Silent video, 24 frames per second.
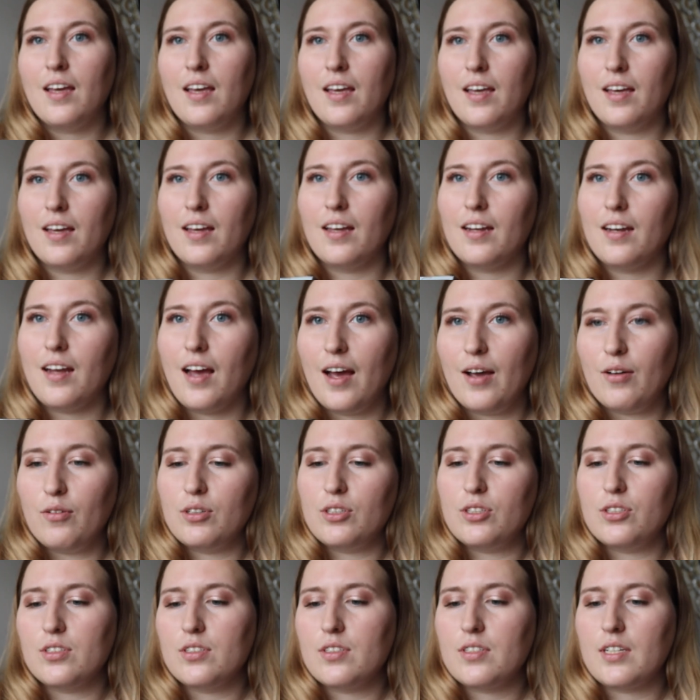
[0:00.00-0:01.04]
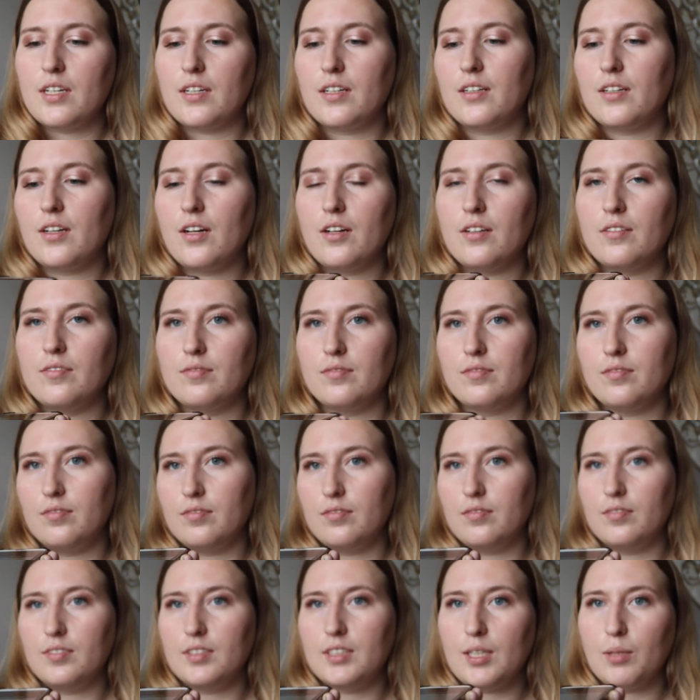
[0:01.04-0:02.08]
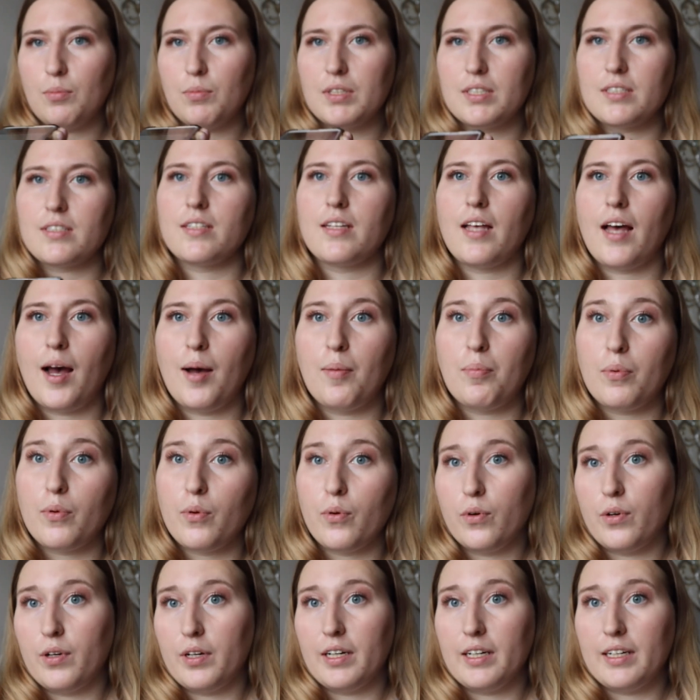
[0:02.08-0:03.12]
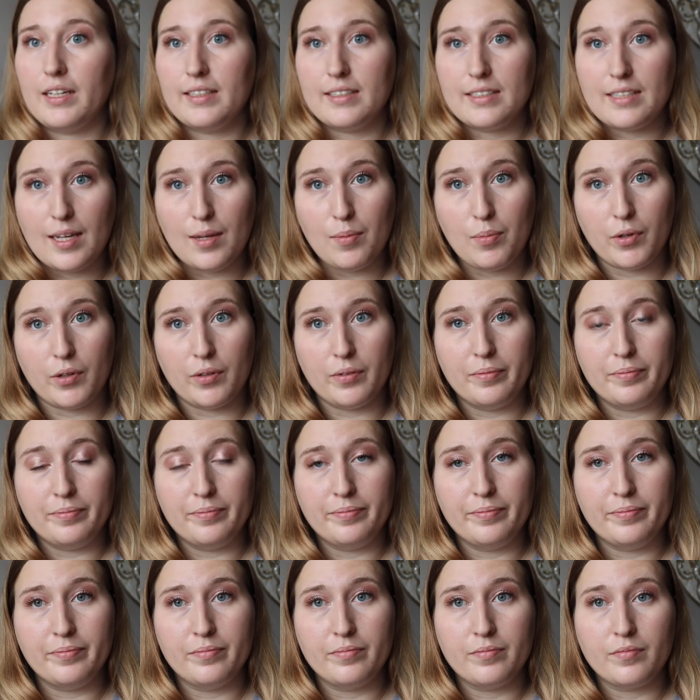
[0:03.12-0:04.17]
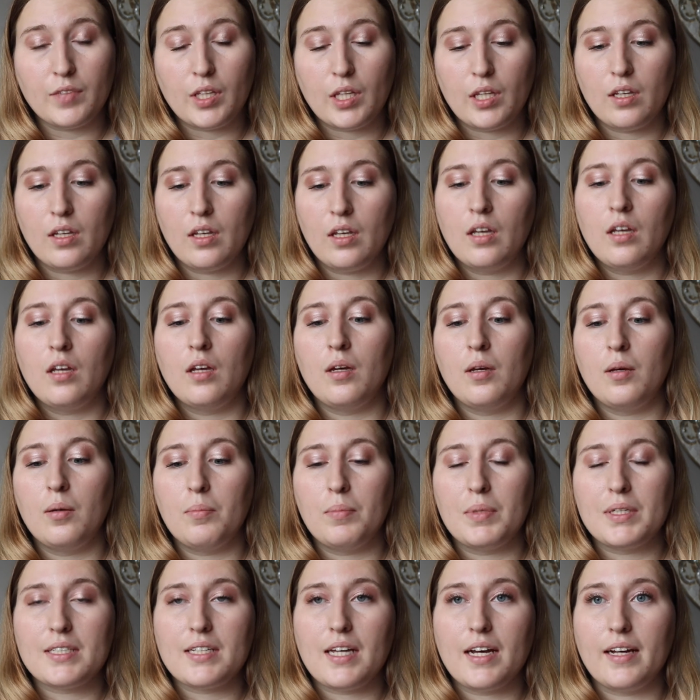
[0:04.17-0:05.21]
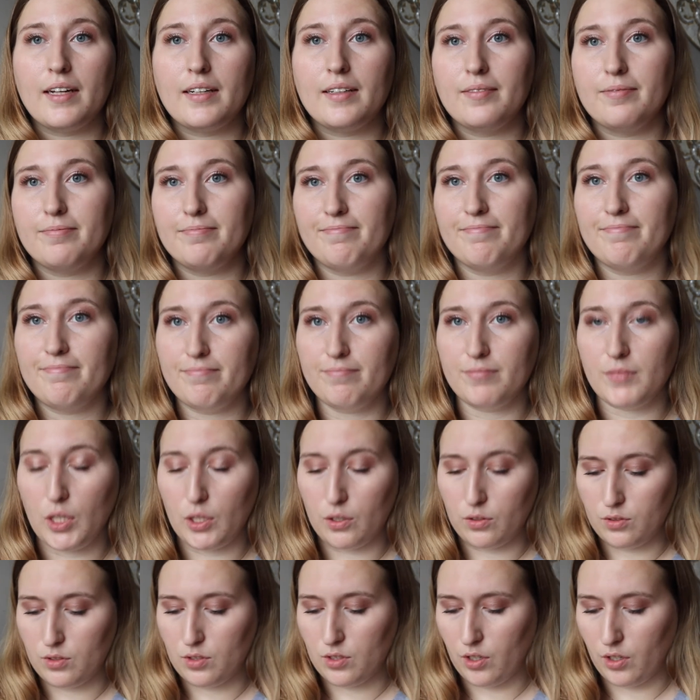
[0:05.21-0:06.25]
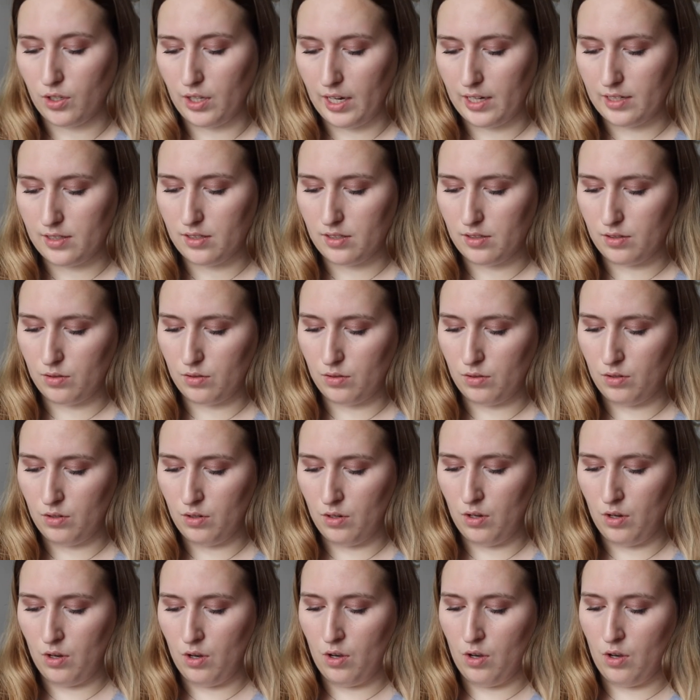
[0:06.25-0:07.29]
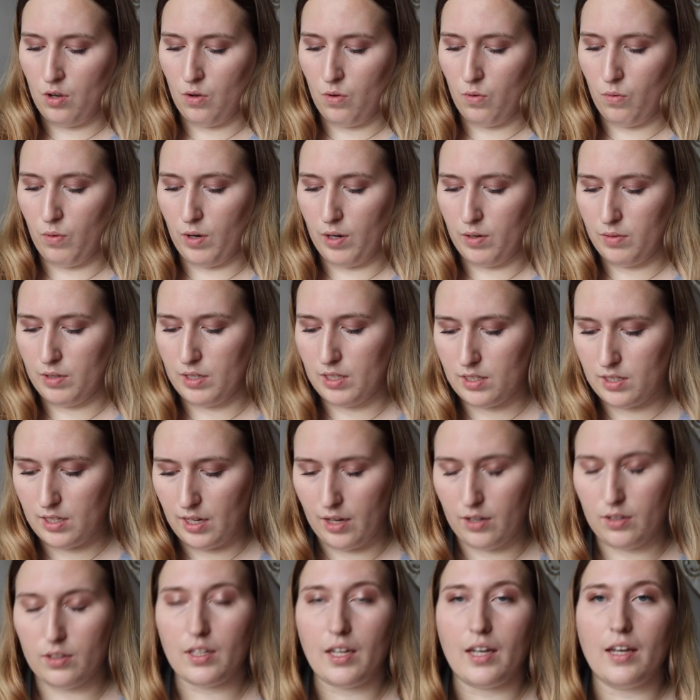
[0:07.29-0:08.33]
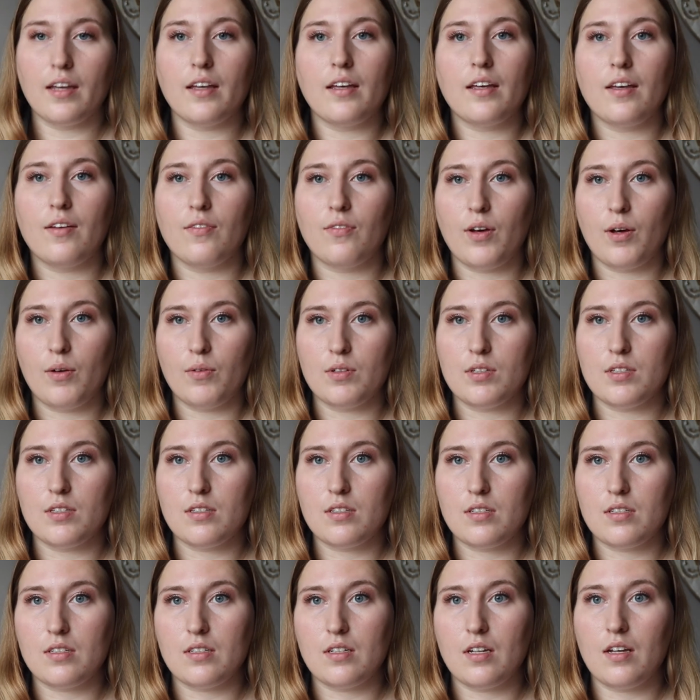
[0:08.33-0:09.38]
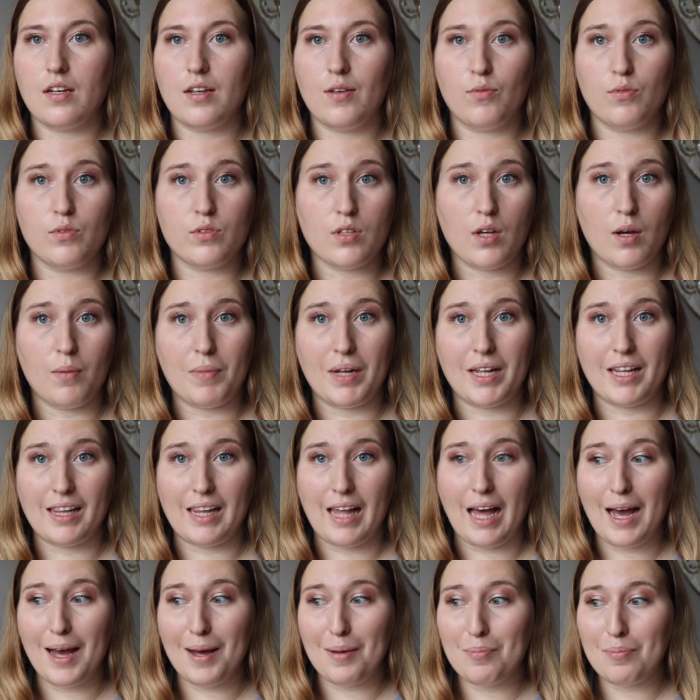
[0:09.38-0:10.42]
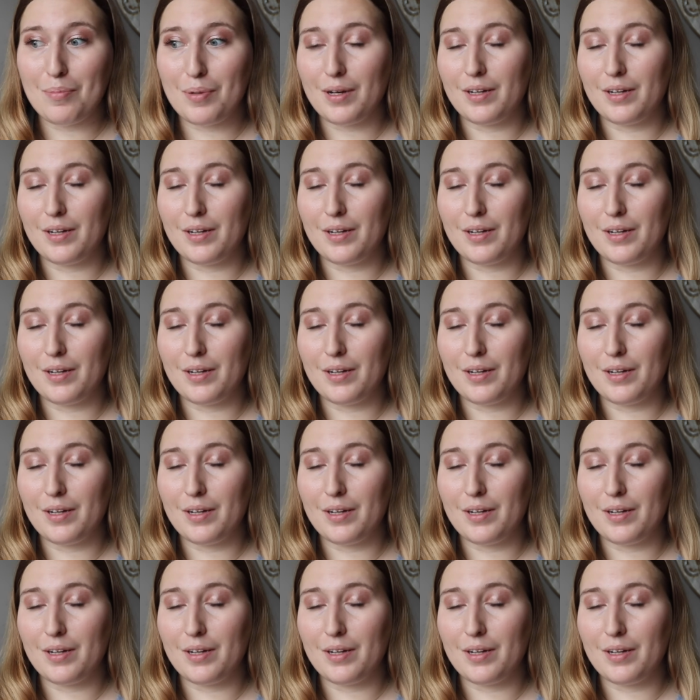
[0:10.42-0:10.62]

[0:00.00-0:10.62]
And I would just set it on someone's lap or a table beside you. So that's what it would sound like if it was on my lap.